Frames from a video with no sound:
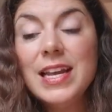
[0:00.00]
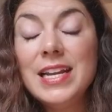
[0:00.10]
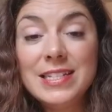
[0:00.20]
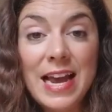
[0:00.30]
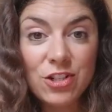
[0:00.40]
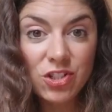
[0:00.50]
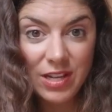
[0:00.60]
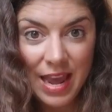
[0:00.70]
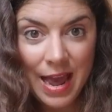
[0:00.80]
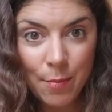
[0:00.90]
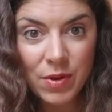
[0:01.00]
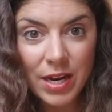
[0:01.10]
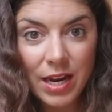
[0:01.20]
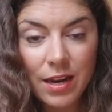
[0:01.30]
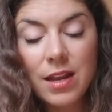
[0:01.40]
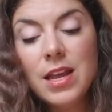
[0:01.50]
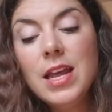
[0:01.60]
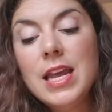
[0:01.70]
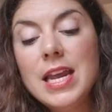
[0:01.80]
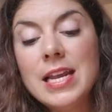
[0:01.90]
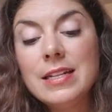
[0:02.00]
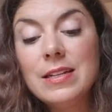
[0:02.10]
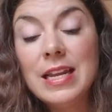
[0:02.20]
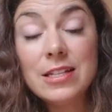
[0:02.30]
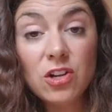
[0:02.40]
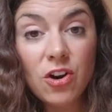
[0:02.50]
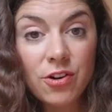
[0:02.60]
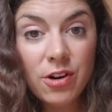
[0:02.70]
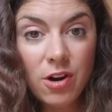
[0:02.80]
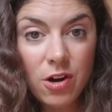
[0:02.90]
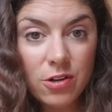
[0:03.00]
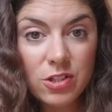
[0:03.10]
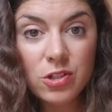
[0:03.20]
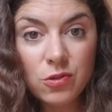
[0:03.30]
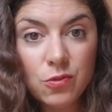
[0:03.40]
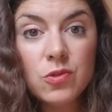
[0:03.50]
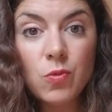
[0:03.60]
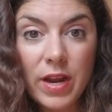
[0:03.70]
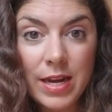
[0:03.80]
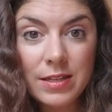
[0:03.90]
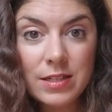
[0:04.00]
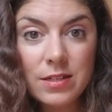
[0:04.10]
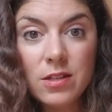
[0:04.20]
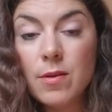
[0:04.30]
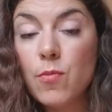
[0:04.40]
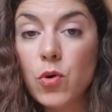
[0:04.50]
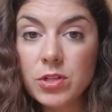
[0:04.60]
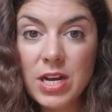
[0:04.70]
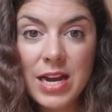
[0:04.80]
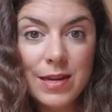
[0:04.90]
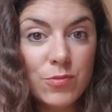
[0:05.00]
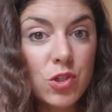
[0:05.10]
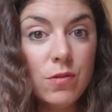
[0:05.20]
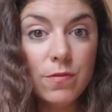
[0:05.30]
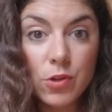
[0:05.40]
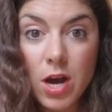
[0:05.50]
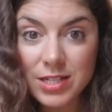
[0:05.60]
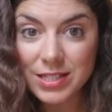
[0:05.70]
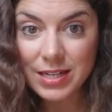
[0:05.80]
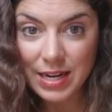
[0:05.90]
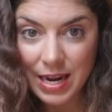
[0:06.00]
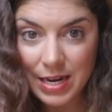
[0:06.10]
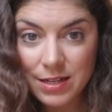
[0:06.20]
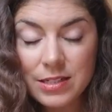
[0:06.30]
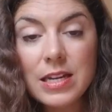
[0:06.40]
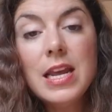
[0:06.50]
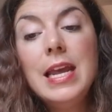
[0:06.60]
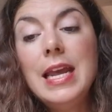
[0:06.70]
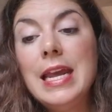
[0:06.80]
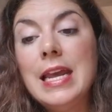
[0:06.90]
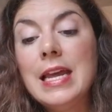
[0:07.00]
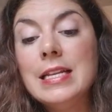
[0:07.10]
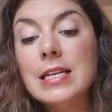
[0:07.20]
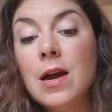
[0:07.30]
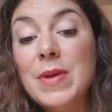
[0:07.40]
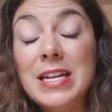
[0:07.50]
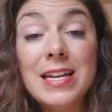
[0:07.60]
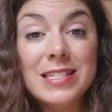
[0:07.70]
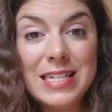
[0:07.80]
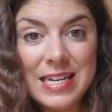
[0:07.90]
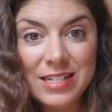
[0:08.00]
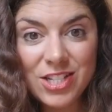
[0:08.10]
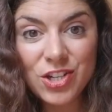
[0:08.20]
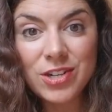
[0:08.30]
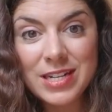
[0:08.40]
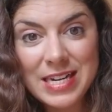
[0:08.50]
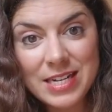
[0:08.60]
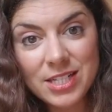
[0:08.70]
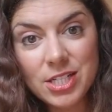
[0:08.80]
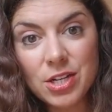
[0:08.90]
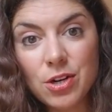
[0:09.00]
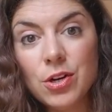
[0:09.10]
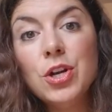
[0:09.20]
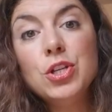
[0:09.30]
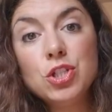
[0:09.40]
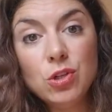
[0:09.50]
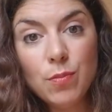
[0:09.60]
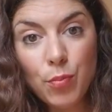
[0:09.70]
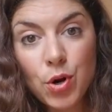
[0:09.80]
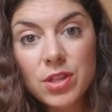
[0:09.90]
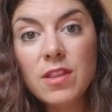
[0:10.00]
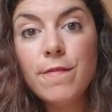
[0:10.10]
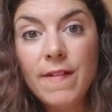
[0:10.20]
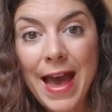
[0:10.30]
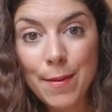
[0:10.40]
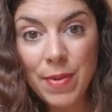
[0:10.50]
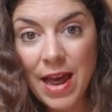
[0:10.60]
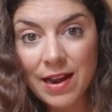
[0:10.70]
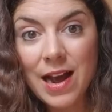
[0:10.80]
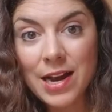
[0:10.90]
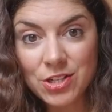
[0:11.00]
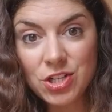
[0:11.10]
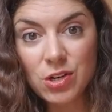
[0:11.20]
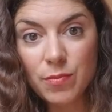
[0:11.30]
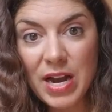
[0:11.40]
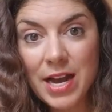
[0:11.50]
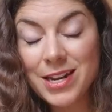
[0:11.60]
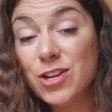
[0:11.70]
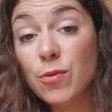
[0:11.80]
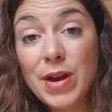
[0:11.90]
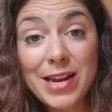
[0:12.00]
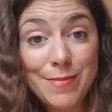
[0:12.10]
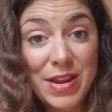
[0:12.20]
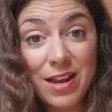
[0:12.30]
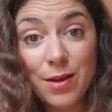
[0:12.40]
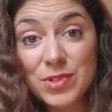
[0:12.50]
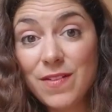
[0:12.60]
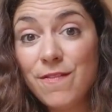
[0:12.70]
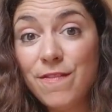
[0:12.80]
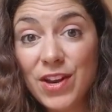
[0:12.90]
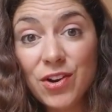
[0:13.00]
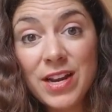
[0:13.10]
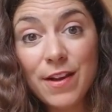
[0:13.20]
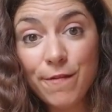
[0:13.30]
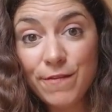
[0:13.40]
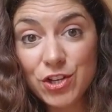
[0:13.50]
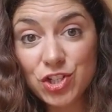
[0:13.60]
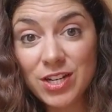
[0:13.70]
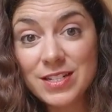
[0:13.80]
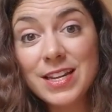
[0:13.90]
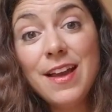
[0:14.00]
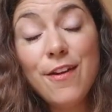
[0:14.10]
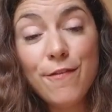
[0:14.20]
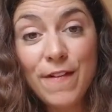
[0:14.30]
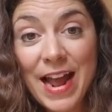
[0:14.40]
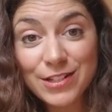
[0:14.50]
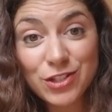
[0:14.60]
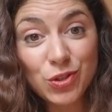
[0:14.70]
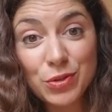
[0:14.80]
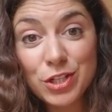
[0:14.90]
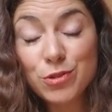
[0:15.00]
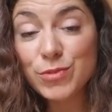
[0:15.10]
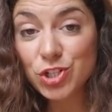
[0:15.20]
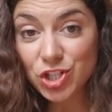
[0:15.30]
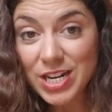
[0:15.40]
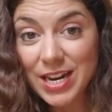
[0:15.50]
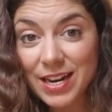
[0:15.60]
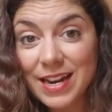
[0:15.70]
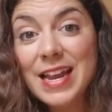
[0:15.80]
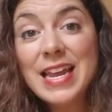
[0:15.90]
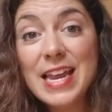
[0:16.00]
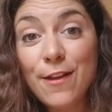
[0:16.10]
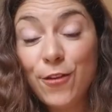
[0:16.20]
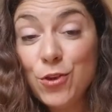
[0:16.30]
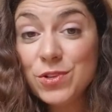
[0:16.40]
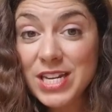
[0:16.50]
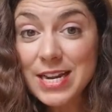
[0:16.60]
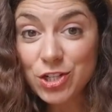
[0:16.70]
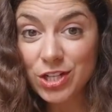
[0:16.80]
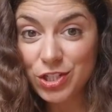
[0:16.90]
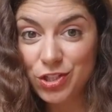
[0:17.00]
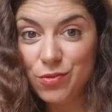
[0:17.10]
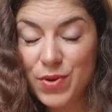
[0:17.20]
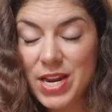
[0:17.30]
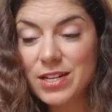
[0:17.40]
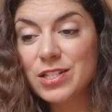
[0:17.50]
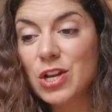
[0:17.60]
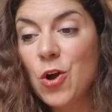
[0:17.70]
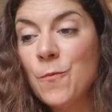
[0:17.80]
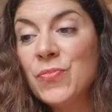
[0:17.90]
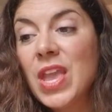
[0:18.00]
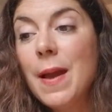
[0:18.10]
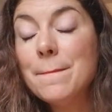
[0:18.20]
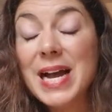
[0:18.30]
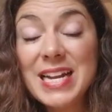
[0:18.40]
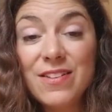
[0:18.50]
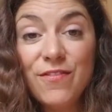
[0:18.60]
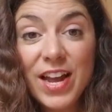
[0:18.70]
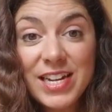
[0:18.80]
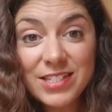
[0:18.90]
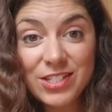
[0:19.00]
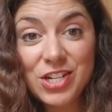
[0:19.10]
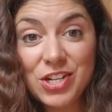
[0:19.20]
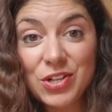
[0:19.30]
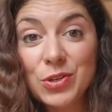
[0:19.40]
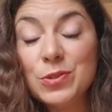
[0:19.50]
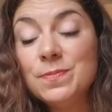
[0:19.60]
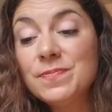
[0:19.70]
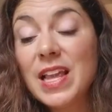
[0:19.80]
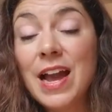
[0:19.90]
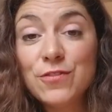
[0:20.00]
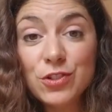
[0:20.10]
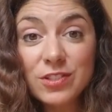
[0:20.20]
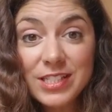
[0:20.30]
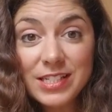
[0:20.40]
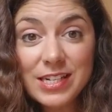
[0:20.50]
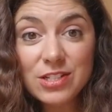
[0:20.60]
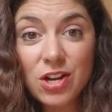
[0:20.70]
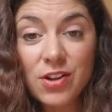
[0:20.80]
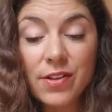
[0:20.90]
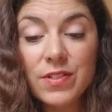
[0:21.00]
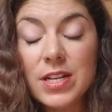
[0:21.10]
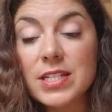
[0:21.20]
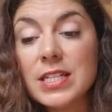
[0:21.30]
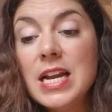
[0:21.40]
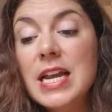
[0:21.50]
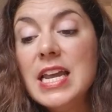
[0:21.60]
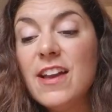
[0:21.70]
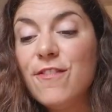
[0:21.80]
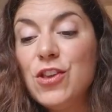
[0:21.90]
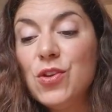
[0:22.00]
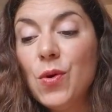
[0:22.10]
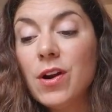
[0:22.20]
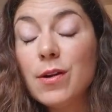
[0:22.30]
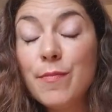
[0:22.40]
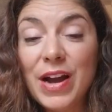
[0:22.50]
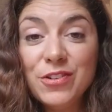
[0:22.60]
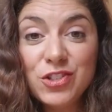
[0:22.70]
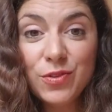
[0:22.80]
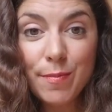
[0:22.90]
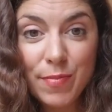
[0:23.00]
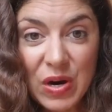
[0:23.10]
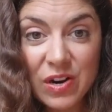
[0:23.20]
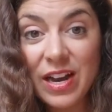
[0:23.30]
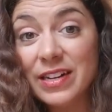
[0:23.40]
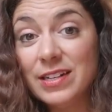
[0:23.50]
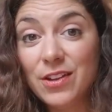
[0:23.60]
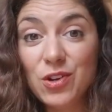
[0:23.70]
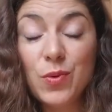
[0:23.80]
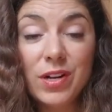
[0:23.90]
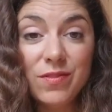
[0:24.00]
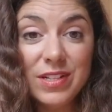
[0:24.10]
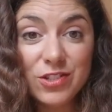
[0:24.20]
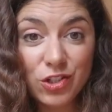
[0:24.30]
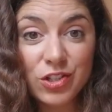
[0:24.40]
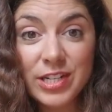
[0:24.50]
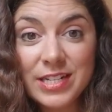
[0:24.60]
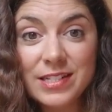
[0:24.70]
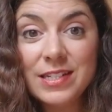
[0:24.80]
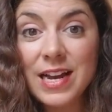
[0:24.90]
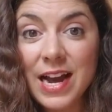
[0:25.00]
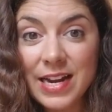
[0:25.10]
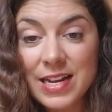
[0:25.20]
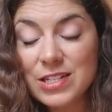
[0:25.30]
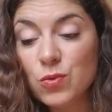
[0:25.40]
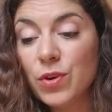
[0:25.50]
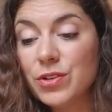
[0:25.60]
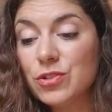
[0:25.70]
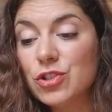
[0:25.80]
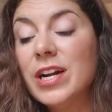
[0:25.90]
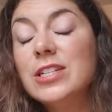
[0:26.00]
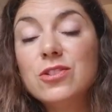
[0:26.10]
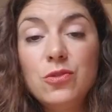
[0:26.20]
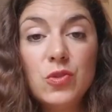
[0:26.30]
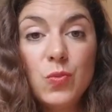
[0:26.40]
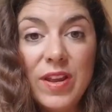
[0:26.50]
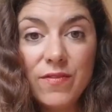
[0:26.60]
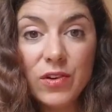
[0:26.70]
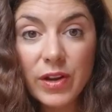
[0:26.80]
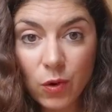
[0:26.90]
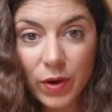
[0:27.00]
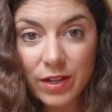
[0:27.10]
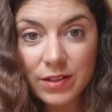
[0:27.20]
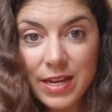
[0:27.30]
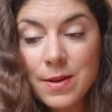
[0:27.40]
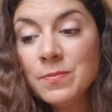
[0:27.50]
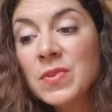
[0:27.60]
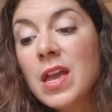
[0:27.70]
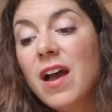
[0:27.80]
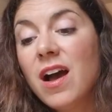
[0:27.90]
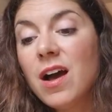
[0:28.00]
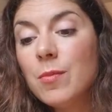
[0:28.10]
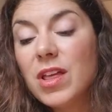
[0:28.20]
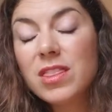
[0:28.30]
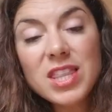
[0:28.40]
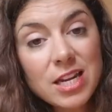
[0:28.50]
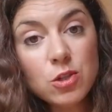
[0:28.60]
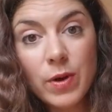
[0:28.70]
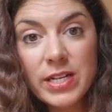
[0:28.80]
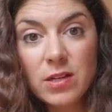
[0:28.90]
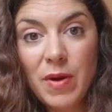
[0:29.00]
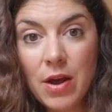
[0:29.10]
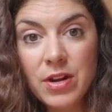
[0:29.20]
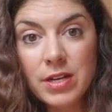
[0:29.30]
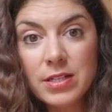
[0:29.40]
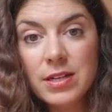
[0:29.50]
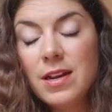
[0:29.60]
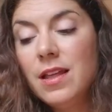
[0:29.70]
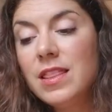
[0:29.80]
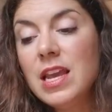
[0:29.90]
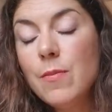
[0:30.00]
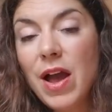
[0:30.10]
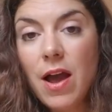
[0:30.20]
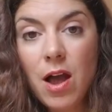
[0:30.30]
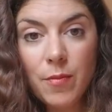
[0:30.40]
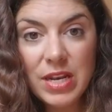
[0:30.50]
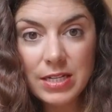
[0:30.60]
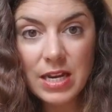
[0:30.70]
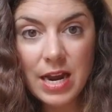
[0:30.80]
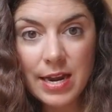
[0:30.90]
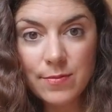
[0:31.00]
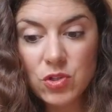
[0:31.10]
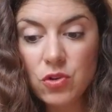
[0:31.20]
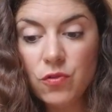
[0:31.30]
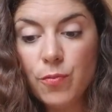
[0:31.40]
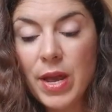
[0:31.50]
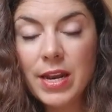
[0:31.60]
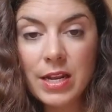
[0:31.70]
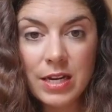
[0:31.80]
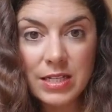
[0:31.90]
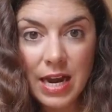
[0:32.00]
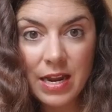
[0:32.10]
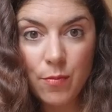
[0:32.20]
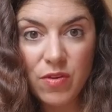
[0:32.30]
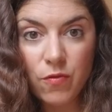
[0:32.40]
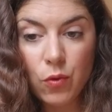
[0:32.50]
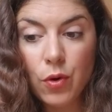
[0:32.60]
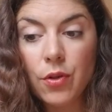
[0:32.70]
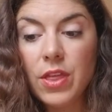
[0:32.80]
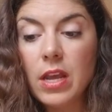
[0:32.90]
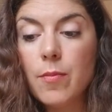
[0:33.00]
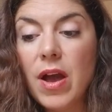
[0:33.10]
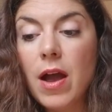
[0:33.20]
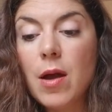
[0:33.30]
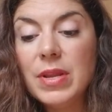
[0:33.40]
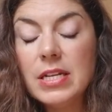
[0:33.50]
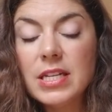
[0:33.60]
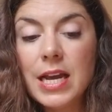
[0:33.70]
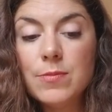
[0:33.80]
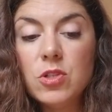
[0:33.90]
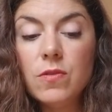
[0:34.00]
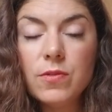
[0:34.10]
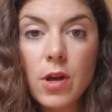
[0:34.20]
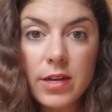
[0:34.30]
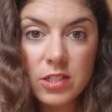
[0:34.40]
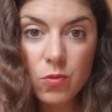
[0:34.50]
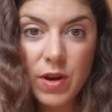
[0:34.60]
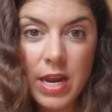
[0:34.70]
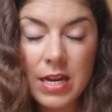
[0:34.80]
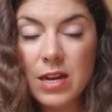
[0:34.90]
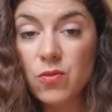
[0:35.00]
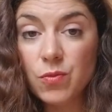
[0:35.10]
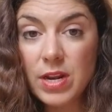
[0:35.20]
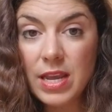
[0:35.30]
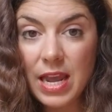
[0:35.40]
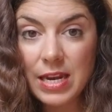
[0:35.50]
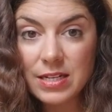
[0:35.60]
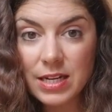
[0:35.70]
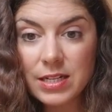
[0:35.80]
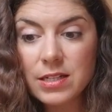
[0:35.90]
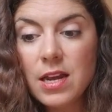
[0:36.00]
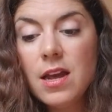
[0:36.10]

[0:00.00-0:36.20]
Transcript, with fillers: It's actually happening. It gets harder and harder to lose weight the more times you've lost and gained, and um, it gets easier and easier to put the fat back onto your body. Your body becomes very efficient fat storage machine if you teach it to be. So, my advice to you after listening to all of this, if you are about to embark on another one of these crazy diets where you're trying to lose weight very quickly, um, think twice about it. Think about how many times you've been on a diet before. Think about how many times you've lost weight and regained it.